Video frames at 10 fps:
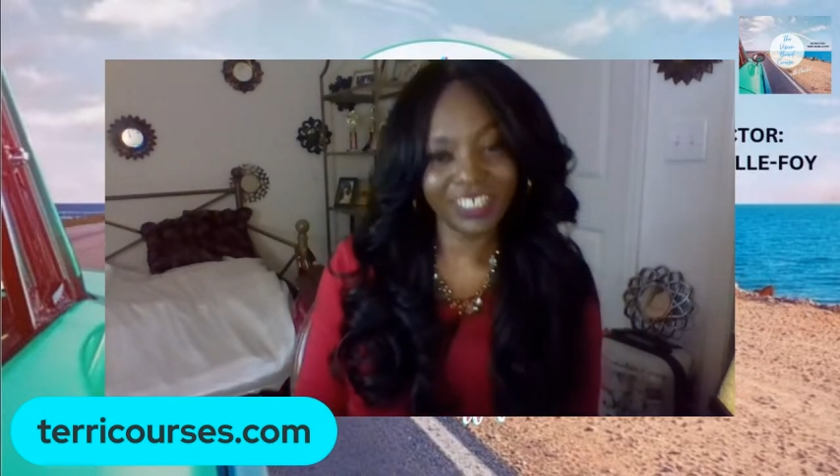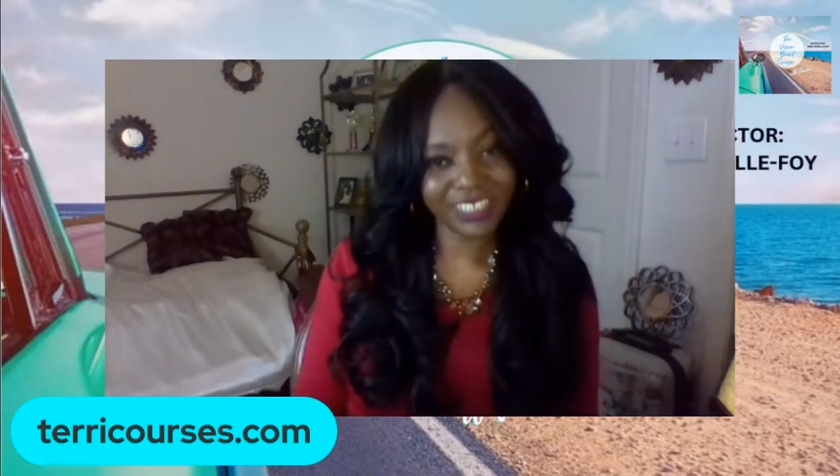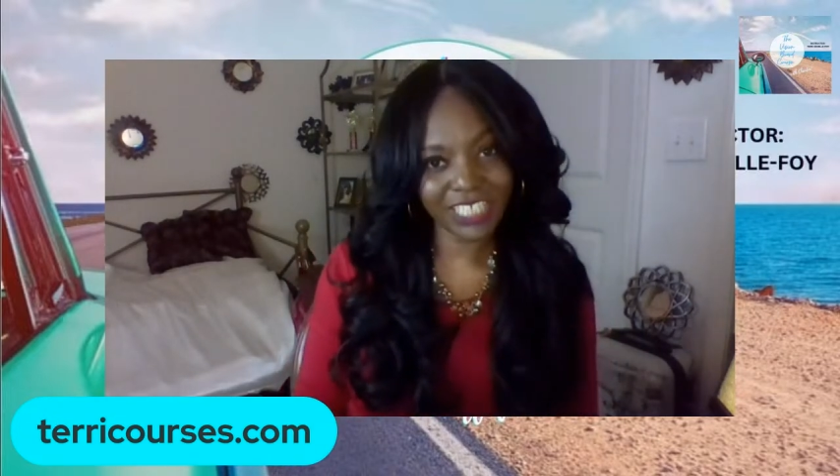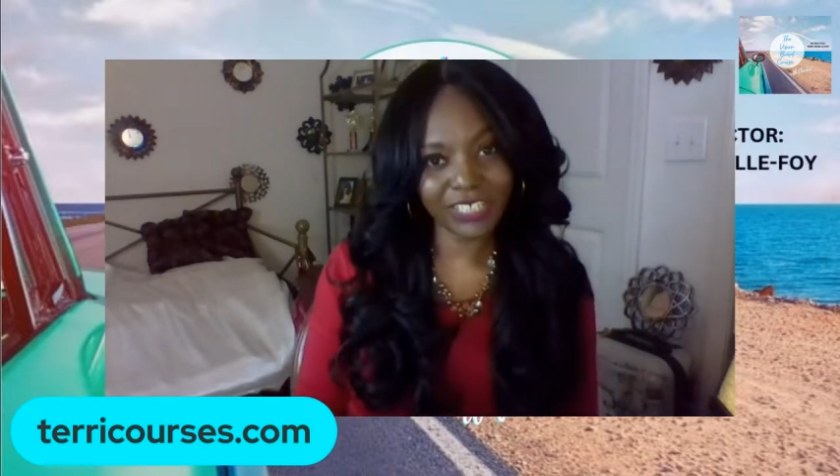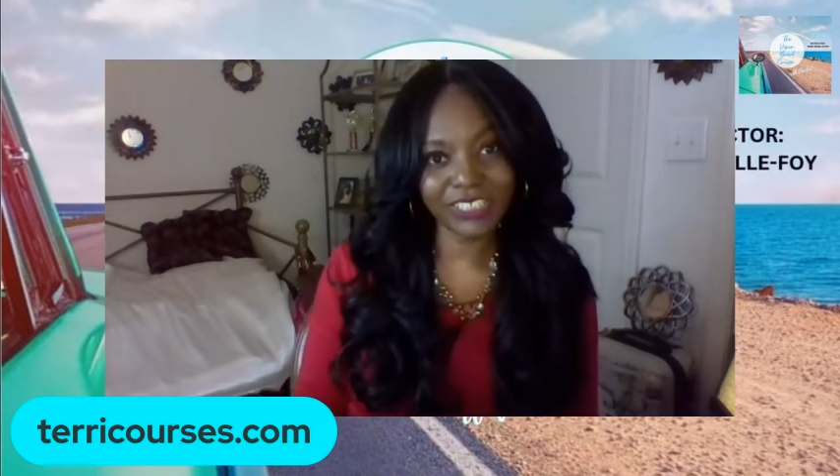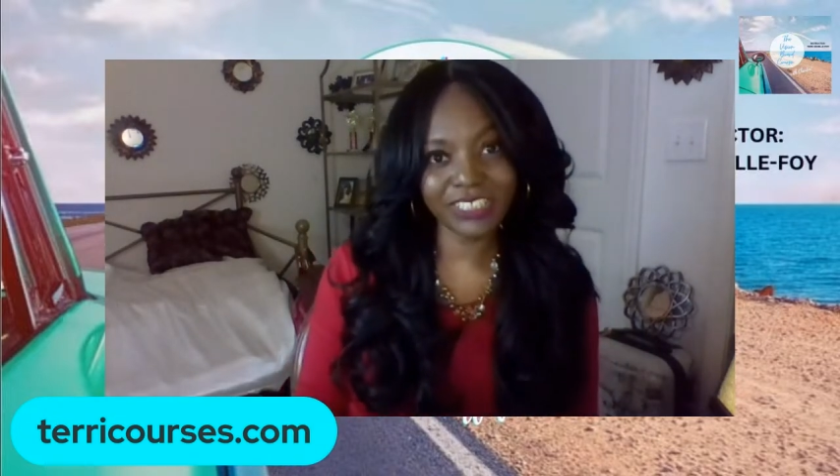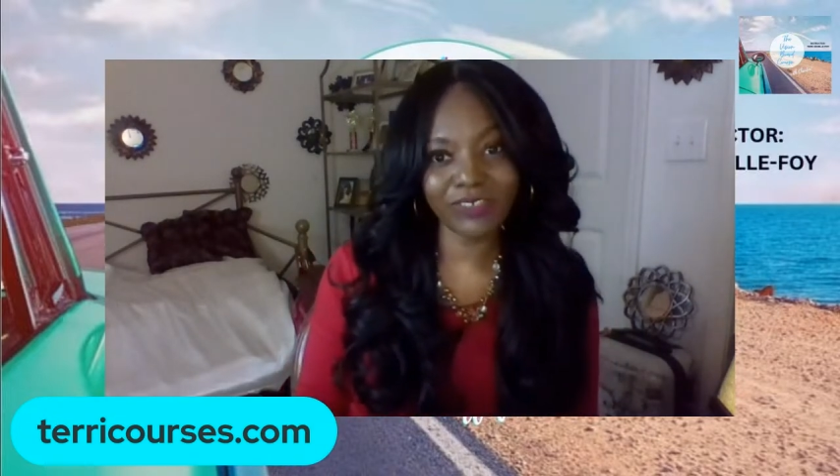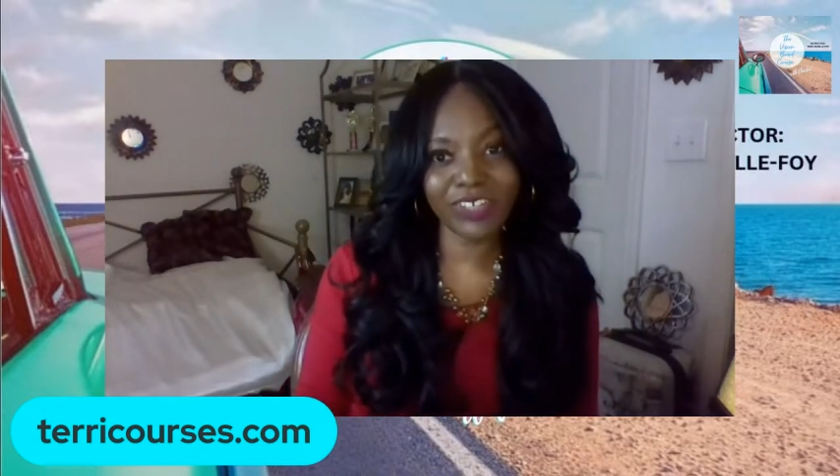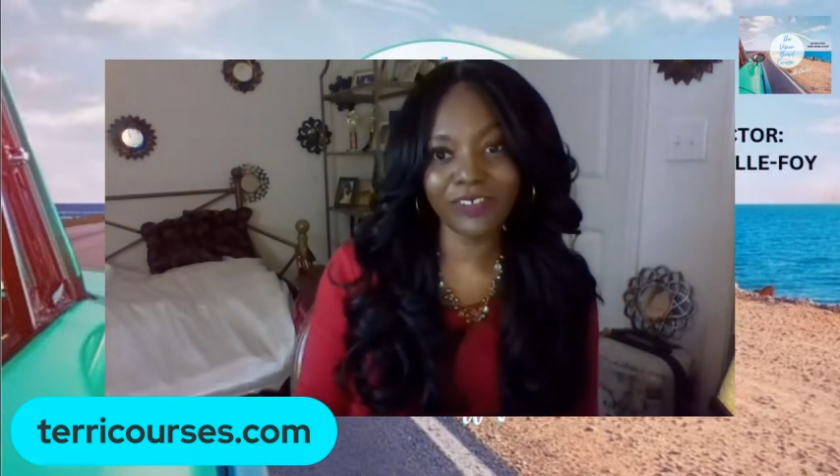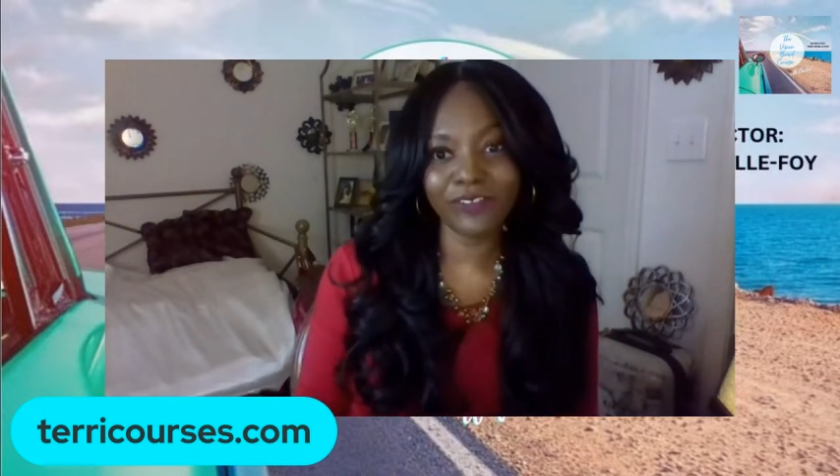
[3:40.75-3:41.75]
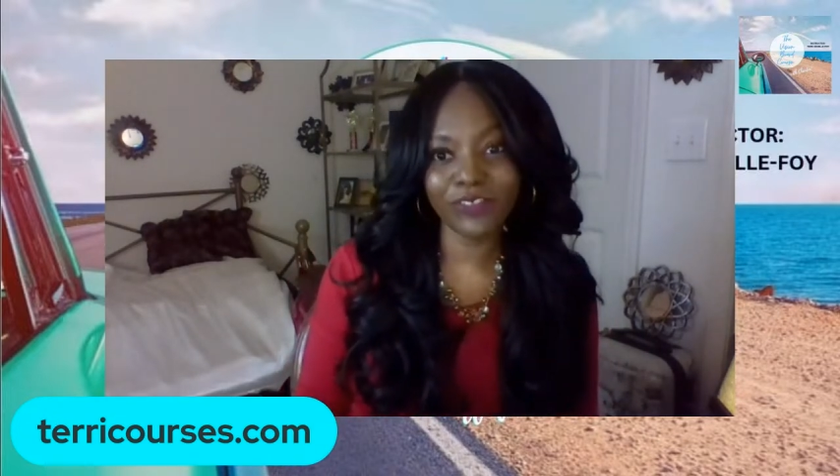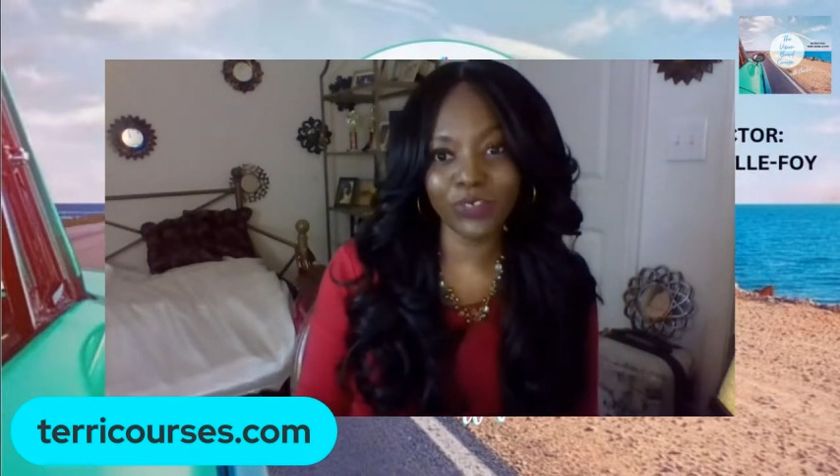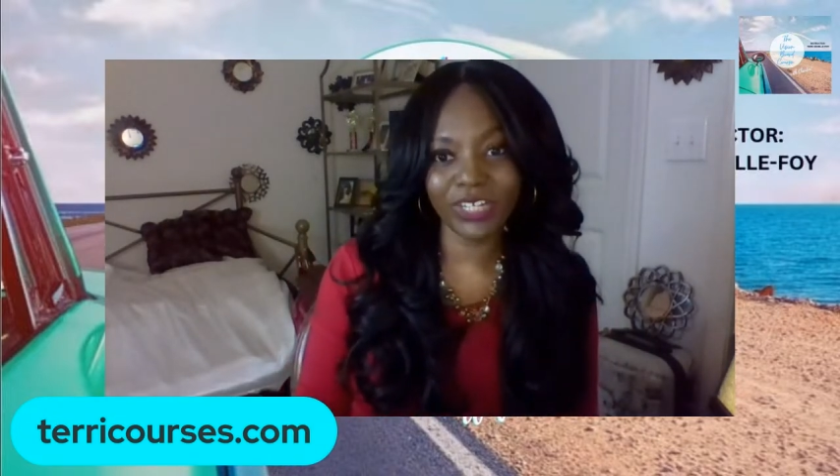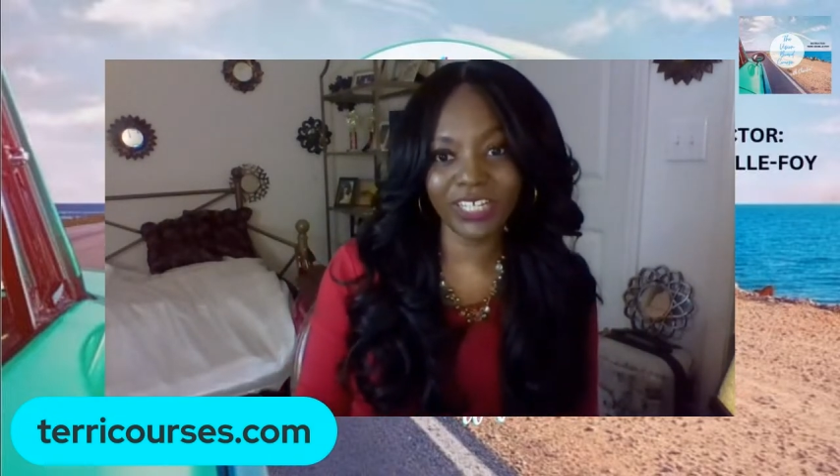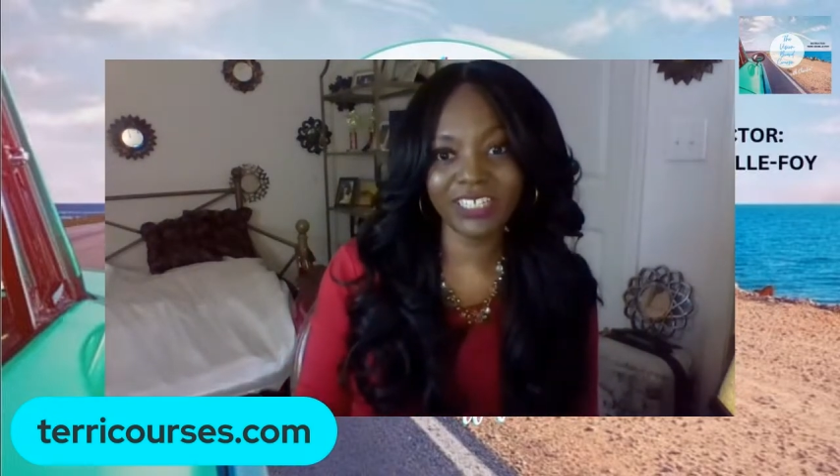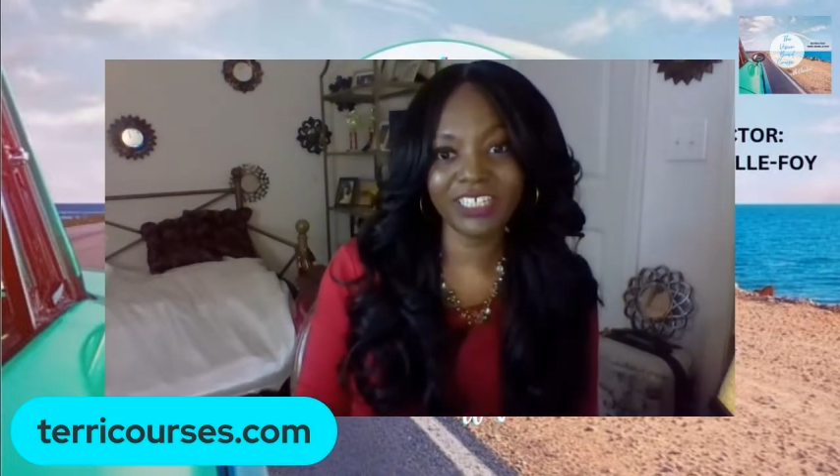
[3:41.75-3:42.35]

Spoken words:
Terri Savelle-Foy.